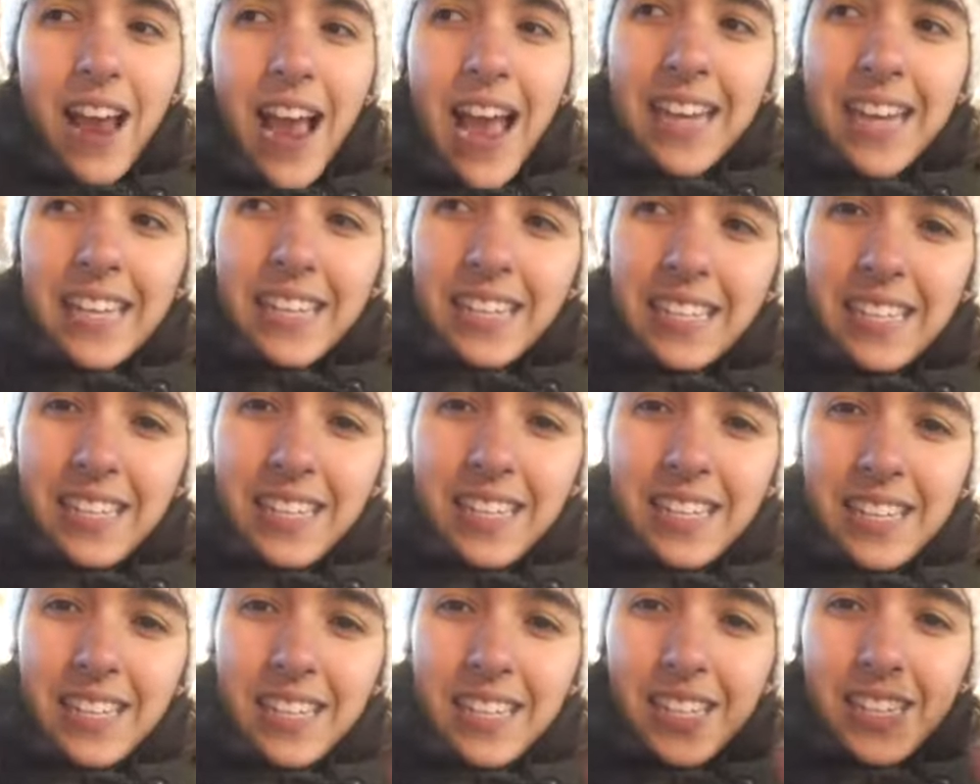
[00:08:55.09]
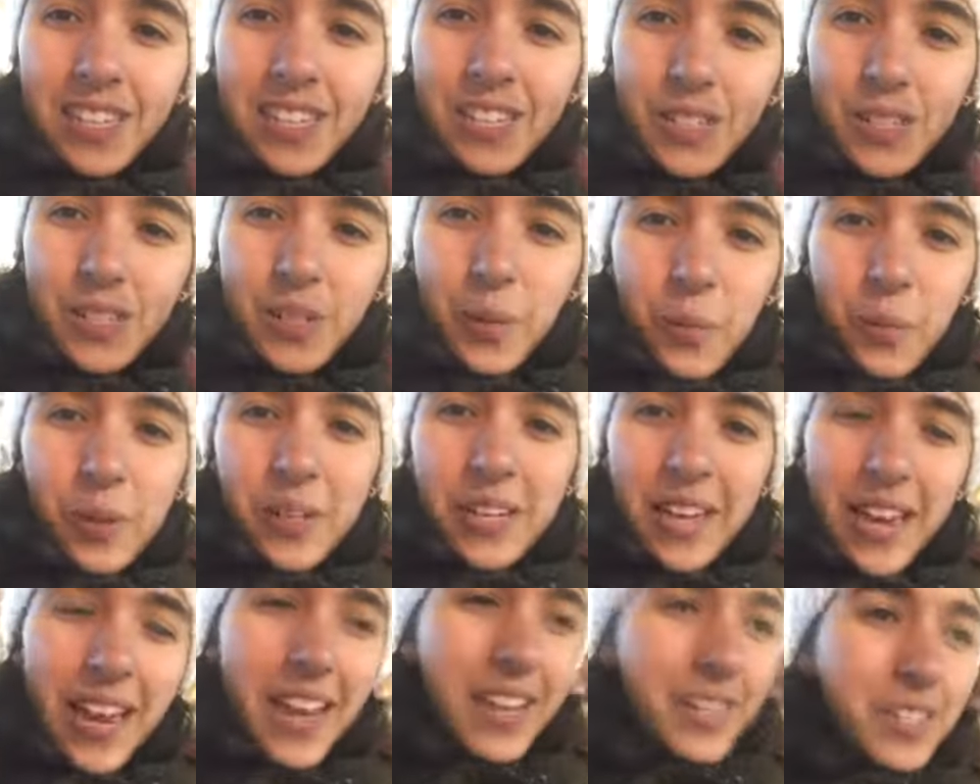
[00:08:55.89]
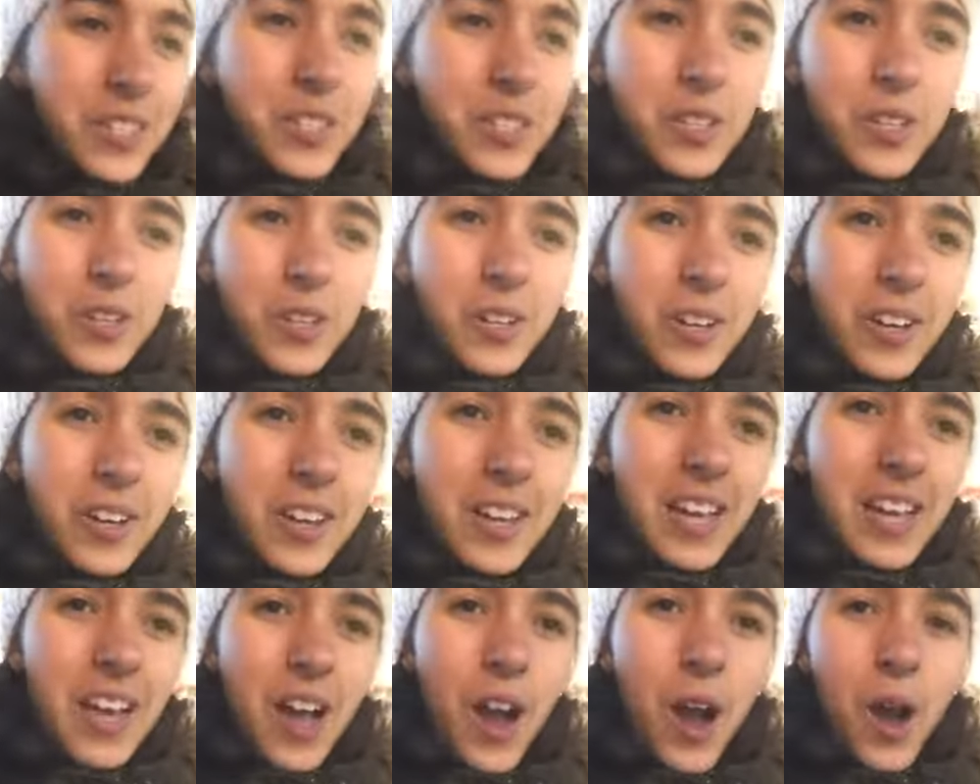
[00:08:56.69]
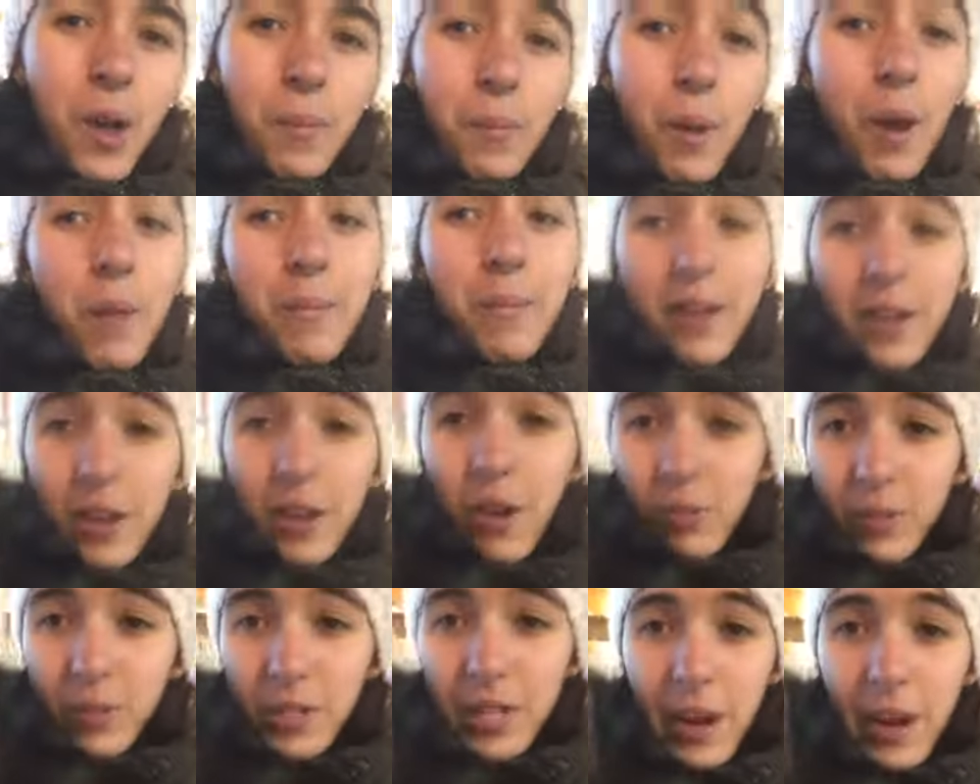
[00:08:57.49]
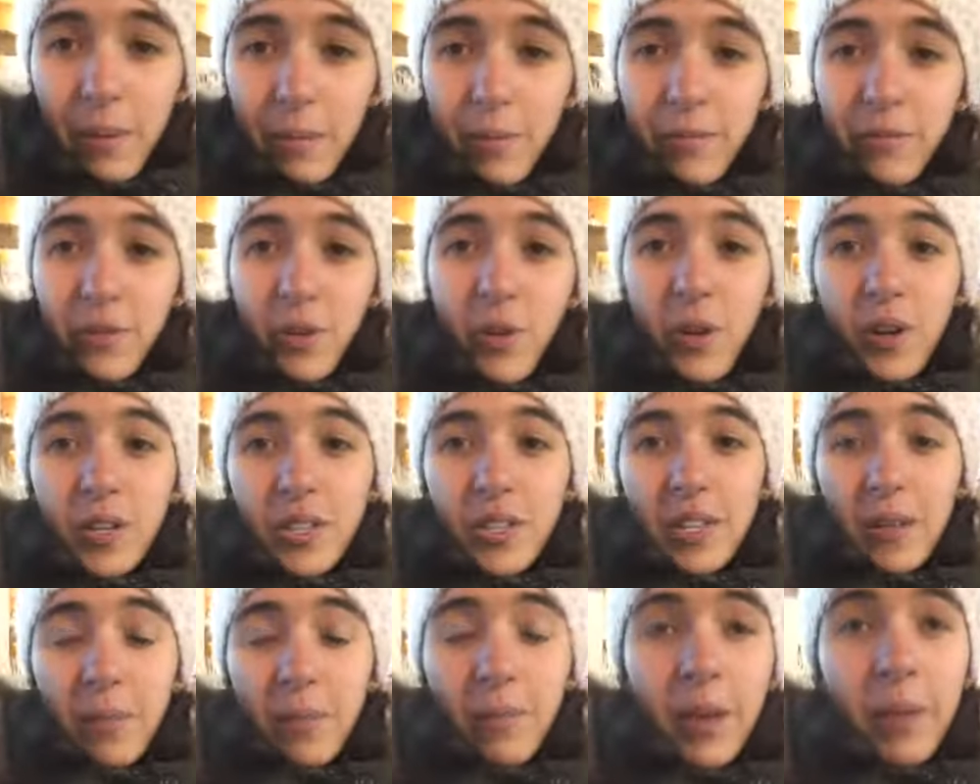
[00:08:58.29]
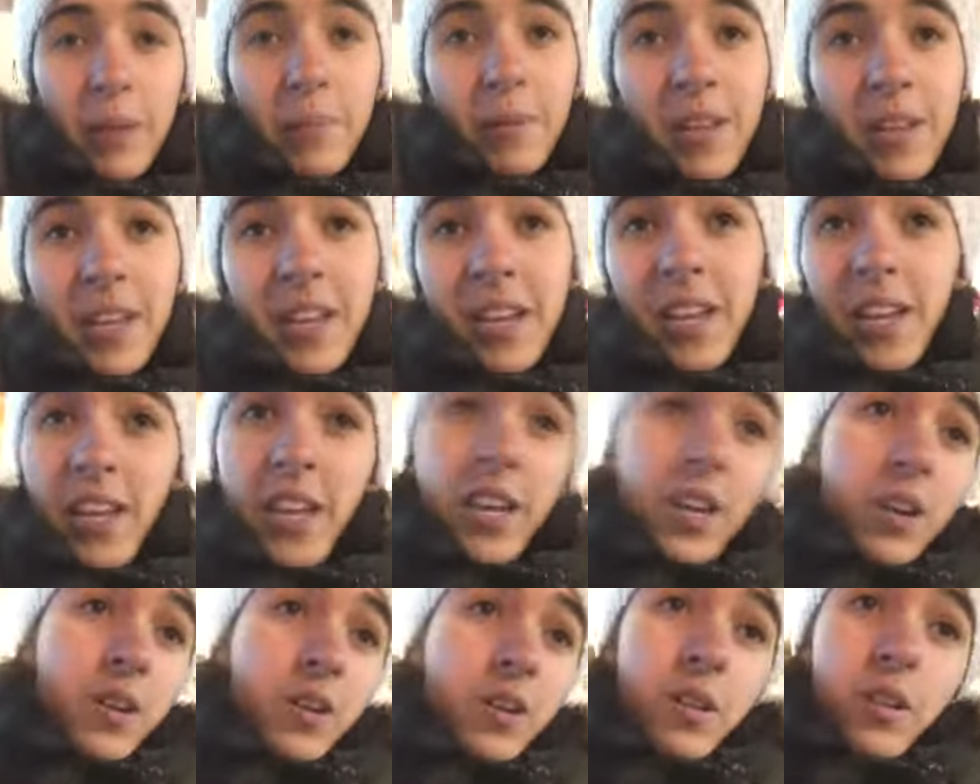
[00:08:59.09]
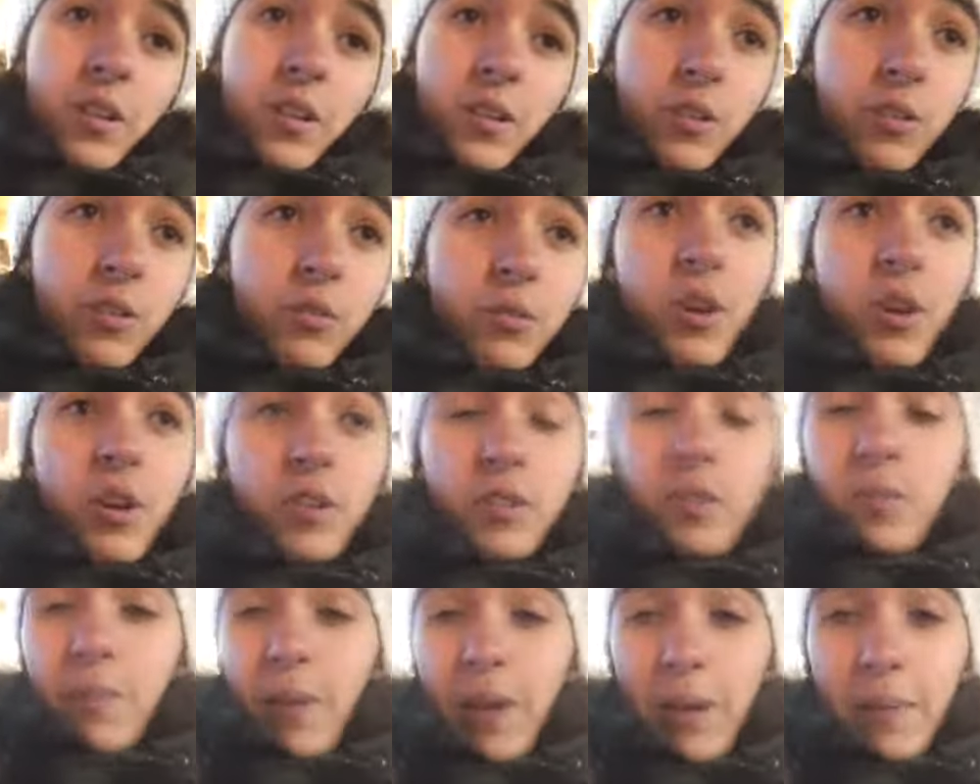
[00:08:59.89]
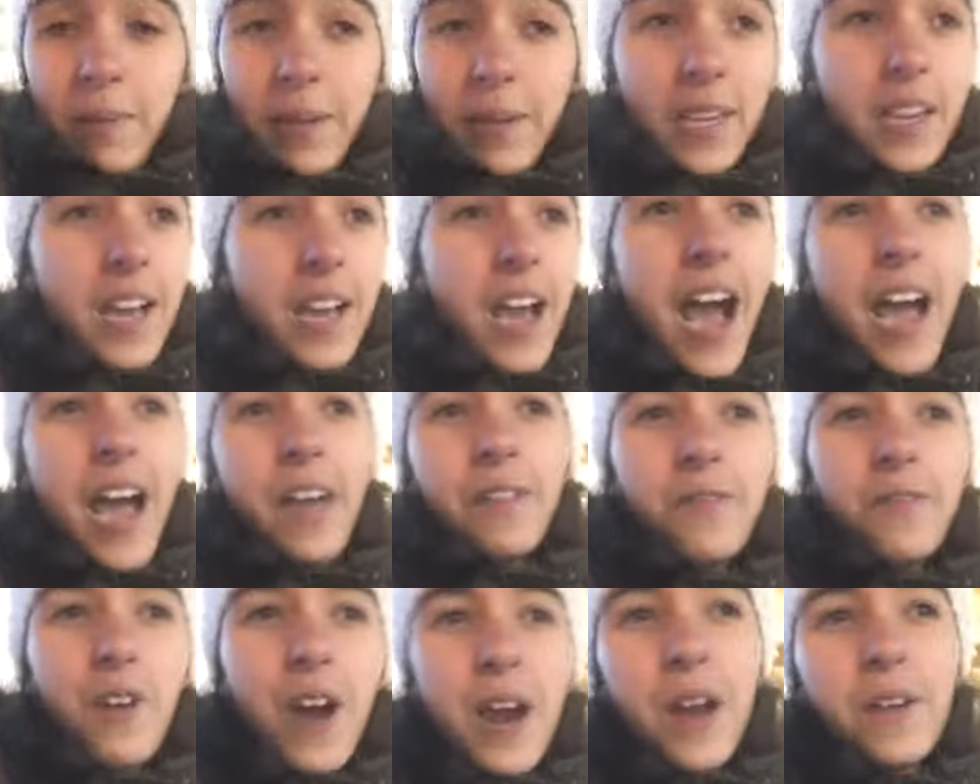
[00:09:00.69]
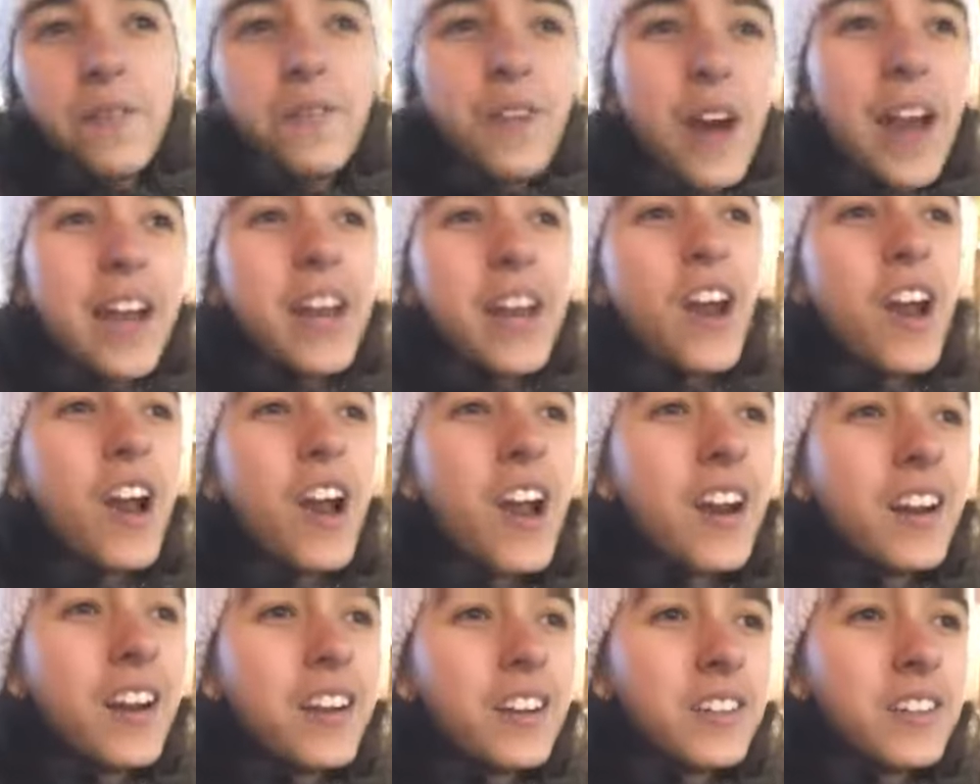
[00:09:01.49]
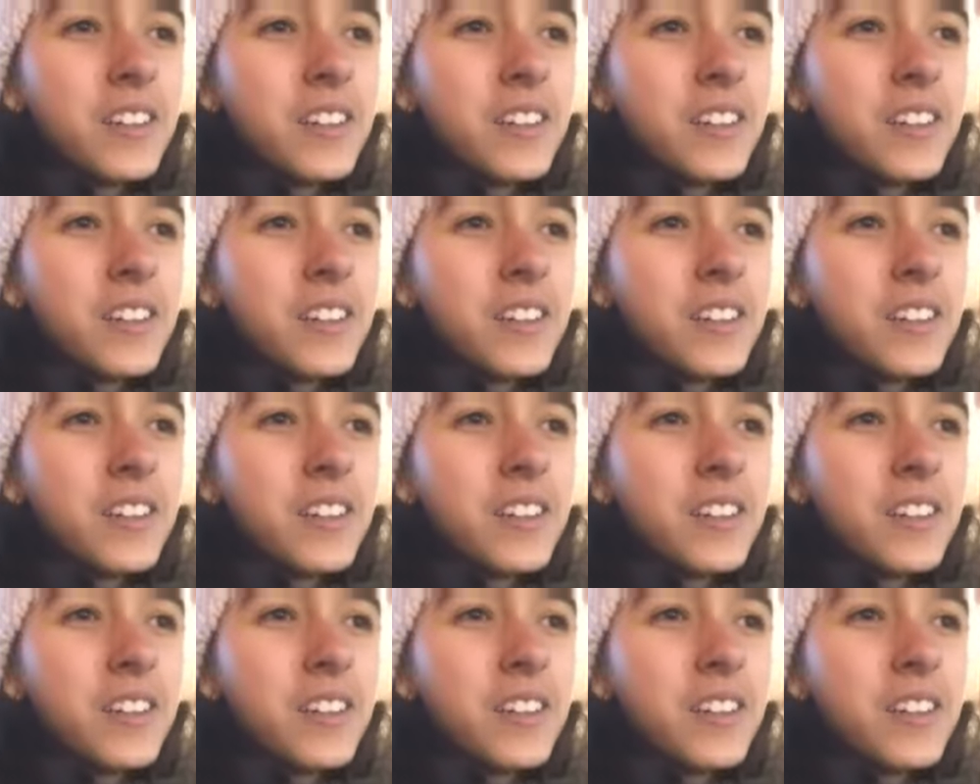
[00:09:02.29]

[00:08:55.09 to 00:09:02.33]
I need someone to answer on my own time, of course. And maybe, who knows, maybe, hi, firefighter.